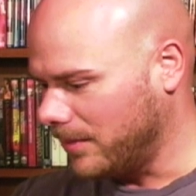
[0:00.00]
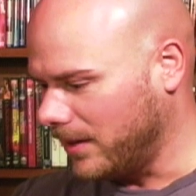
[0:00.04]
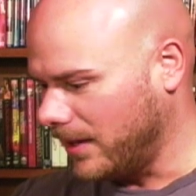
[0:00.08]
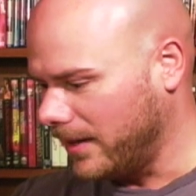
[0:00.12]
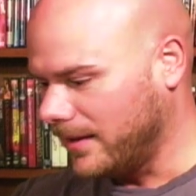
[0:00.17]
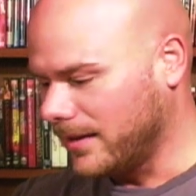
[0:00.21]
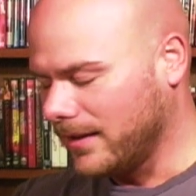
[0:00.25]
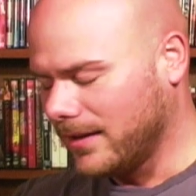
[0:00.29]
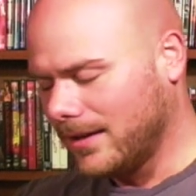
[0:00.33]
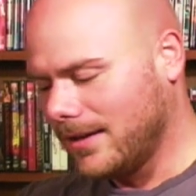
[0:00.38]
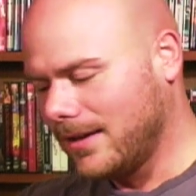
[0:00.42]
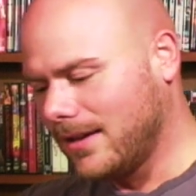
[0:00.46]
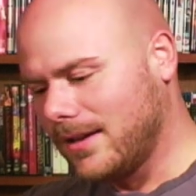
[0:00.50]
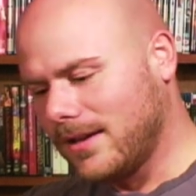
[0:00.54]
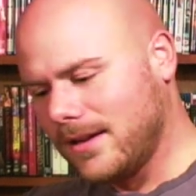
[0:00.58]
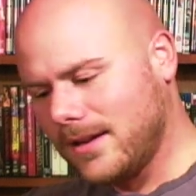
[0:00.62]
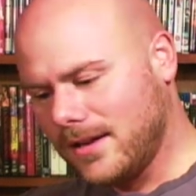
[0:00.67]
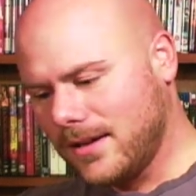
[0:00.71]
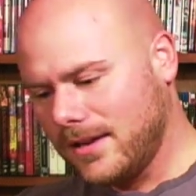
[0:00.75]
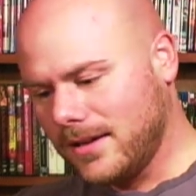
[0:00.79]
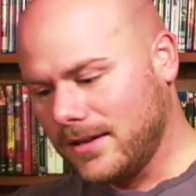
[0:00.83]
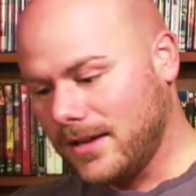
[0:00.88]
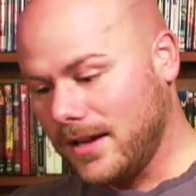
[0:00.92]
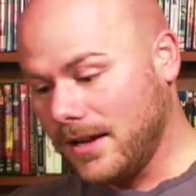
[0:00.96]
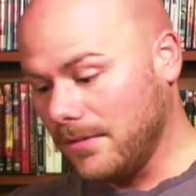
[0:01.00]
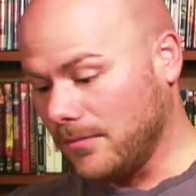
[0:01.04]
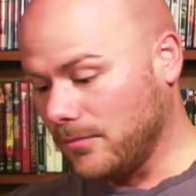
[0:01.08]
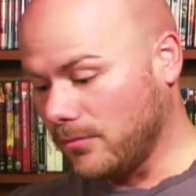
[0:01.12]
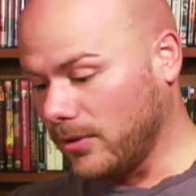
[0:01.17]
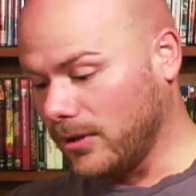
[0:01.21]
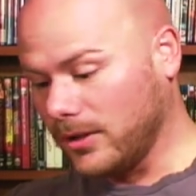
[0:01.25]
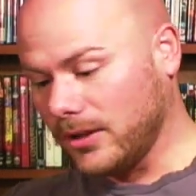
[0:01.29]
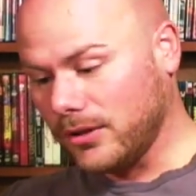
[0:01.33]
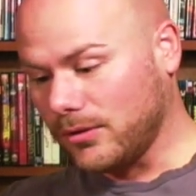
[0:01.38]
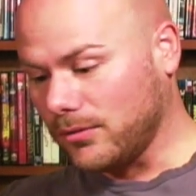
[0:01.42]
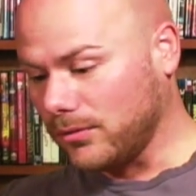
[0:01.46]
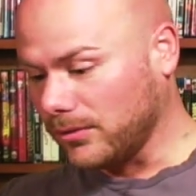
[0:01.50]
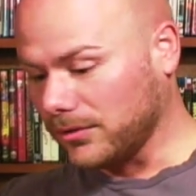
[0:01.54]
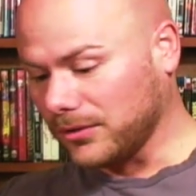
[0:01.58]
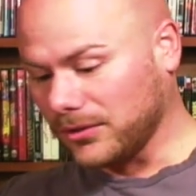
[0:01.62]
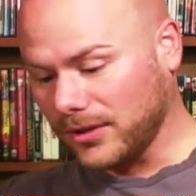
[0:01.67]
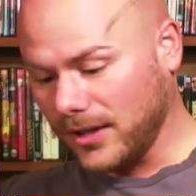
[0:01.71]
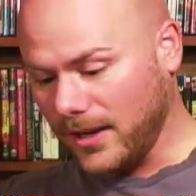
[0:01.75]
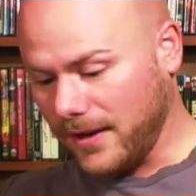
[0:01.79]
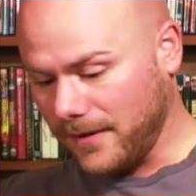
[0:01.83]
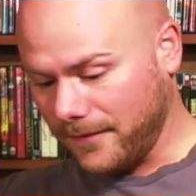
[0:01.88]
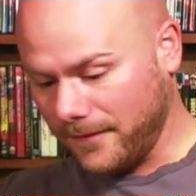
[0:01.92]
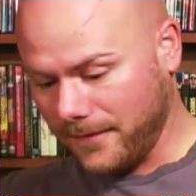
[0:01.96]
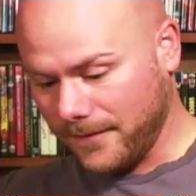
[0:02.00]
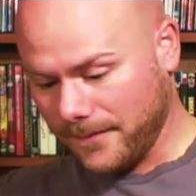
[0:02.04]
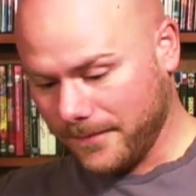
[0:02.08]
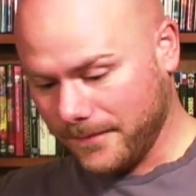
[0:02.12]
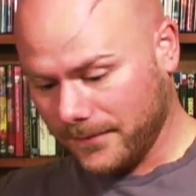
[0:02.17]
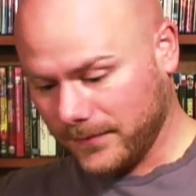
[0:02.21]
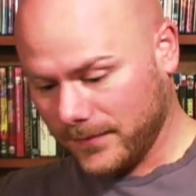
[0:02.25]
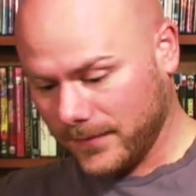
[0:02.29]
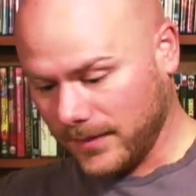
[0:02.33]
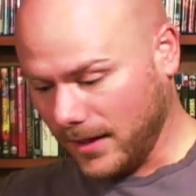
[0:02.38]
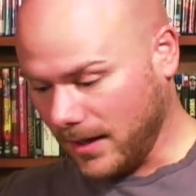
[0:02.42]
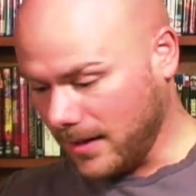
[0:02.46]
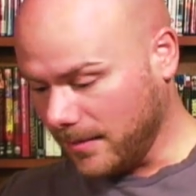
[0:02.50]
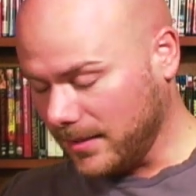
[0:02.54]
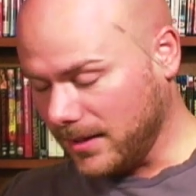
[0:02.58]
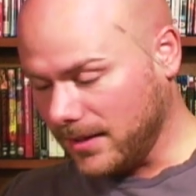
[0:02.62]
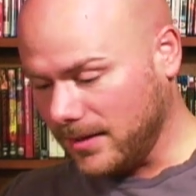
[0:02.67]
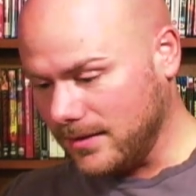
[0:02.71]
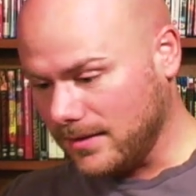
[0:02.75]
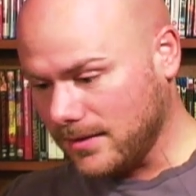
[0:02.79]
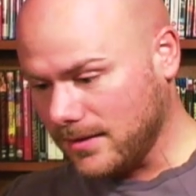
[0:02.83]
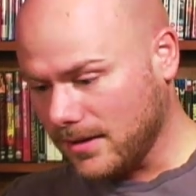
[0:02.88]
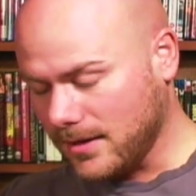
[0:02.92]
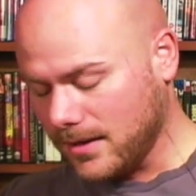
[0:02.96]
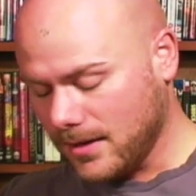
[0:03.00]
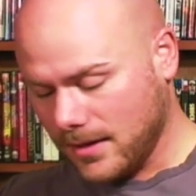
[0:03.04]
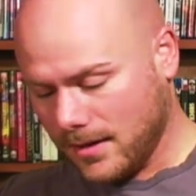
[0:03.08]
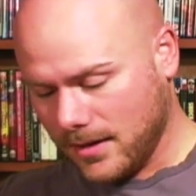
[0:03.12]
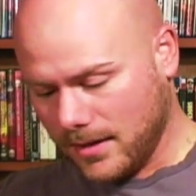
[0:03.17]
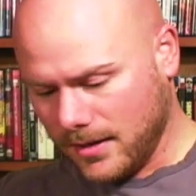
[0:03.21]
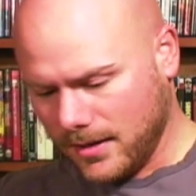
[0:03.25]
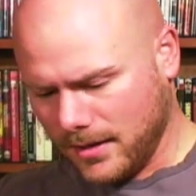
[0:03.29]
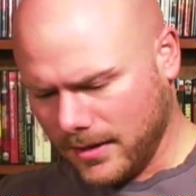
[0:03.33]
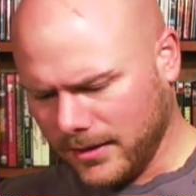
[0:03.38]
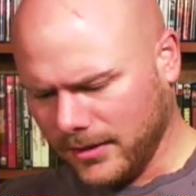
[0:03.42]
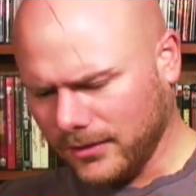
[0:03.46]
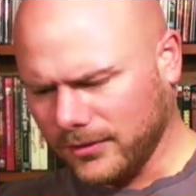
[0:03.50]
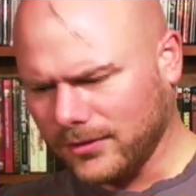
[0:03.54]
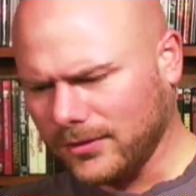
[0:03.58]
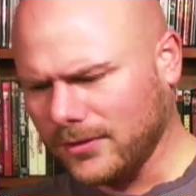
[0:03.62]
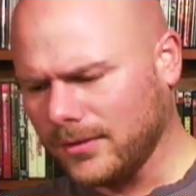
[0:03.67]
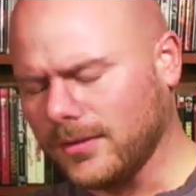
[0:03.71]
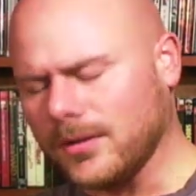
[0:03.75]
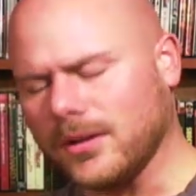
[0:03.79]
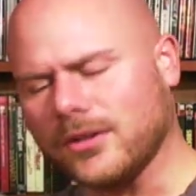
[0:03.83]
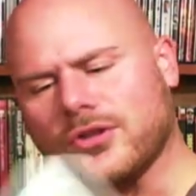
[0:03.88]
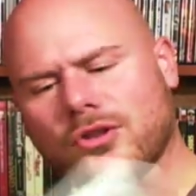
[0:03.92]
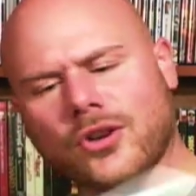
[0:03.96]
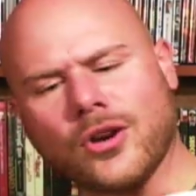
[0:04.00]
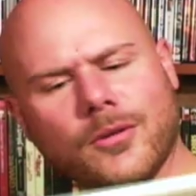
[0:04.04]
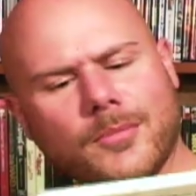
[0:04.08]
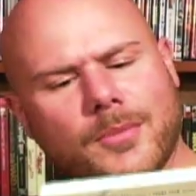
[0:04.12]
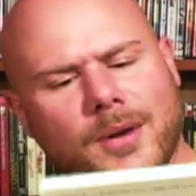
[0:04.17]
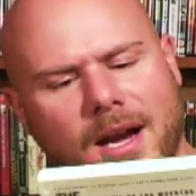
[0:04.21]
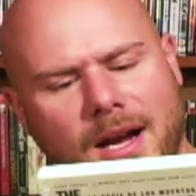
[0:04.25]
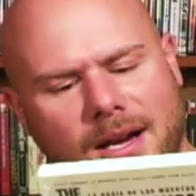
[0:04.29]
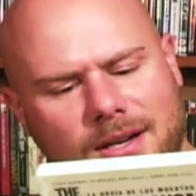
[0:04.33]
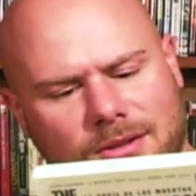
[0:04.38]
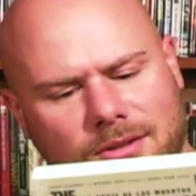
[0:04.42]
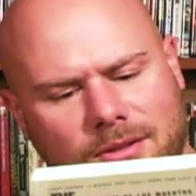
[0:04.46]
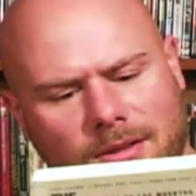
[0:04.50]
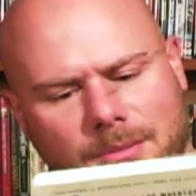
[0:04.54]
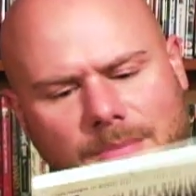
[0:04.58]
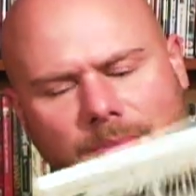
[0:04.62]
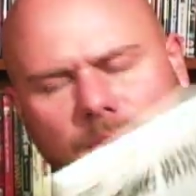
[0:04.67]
but yeah, really cool stuff. I mean, and this Troma actually